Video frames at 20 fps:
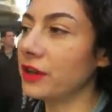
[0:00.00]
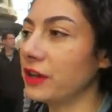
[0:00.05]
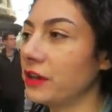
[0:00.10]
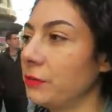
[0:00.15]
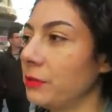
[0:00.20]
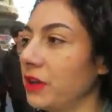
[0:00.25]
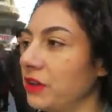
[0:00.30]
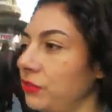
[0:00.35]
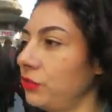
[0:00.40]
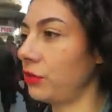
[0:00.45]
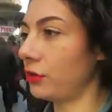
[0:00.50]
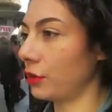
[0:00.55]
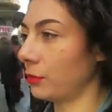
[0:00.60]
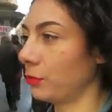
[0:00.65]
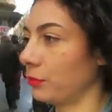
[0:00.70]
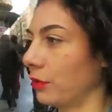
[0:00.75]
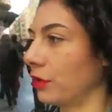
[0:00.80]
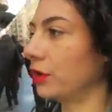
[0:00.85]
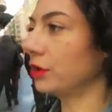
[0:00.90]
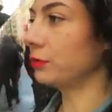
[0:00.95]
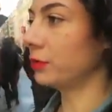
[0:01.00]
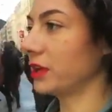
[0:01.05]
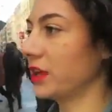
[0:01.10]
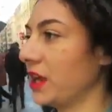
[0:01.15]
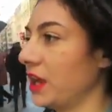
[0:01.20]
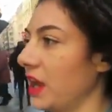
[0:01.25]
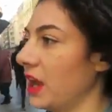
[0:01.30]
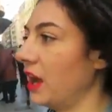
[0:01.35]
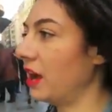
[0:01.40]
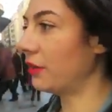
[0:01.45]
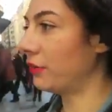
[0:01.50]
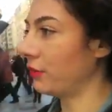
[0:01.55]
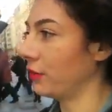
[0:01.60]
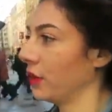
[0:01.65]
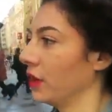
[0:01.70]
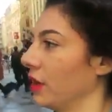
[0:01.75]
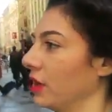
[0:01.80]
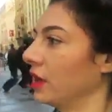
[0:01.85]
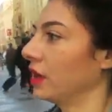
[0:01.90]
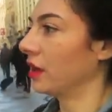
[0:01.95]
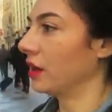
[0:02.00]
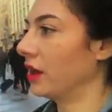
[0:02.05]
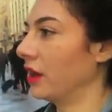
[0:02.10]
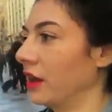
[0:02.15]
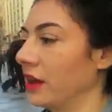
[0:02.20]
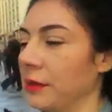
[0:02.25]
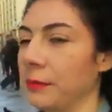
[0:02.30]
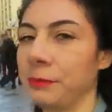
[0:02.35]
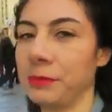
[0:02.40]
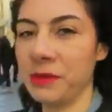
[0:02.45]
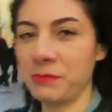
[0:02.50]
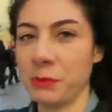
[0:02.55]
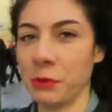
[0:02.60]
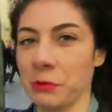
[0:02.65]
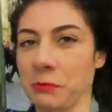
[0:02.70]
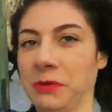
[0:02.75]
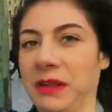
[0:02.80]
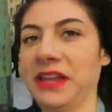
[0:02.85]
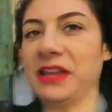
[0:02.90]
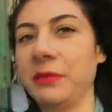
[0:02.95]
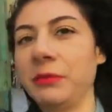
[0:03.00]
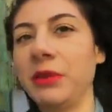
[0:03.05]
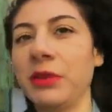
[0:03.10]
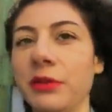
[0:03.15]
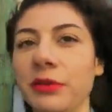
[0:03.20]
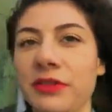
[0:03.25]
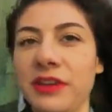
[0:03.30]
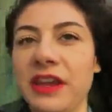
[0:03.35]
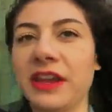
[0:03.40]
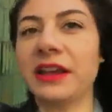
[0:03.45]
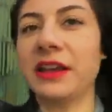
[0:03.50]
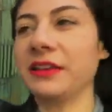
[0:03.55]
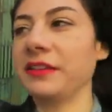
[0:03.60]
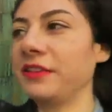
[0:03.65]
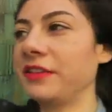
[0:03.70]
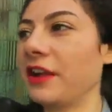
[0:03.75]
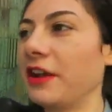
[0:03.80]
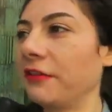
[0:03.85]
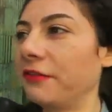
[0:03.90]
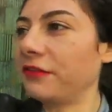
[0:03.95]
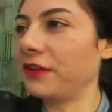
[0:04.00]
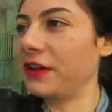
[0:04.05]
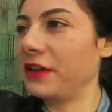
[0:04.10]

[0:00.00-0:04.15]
in the metro abroad when they have uh, people playing music and stuff.